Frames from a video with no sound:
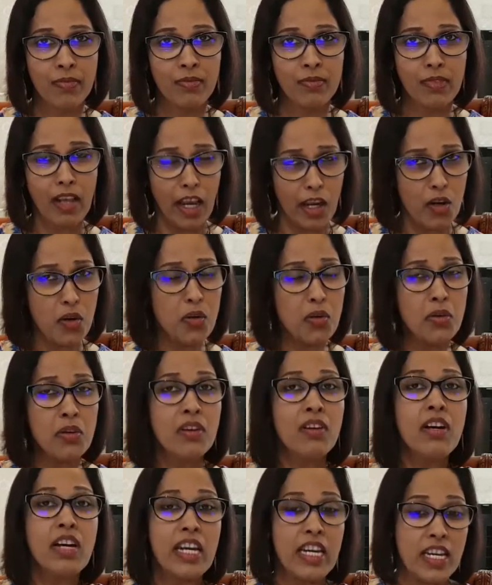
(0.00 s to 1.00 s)
I know
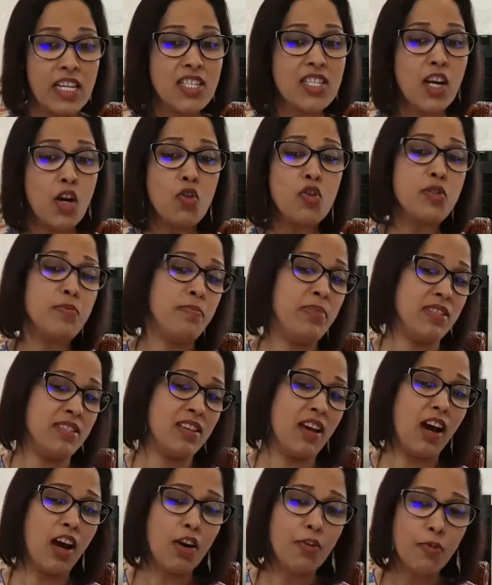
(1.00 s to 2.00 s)
it sounds
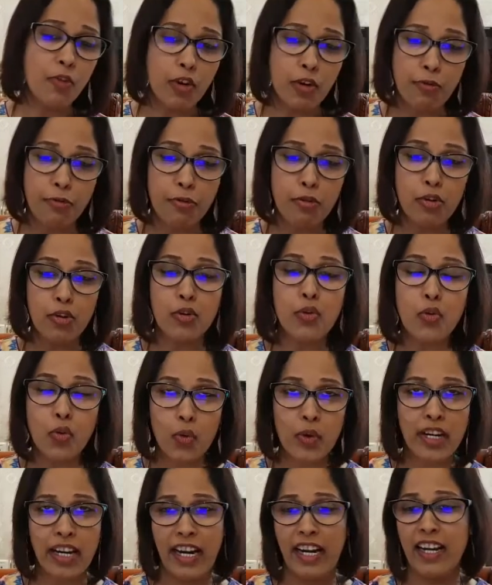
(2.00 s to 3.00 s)
bizarre for a full grown
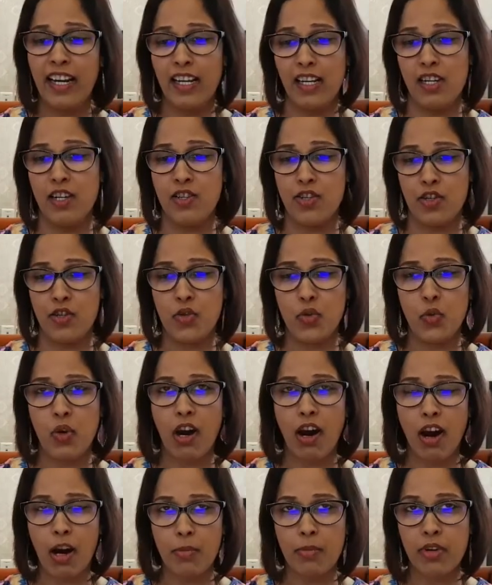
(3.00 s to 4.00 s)
adult to
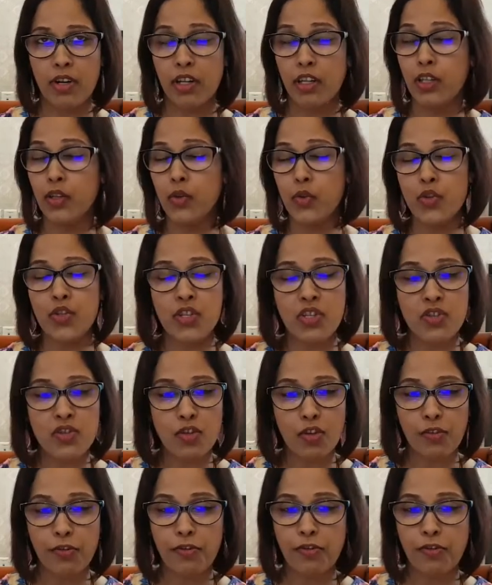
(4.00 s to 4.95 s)
harbor illusions of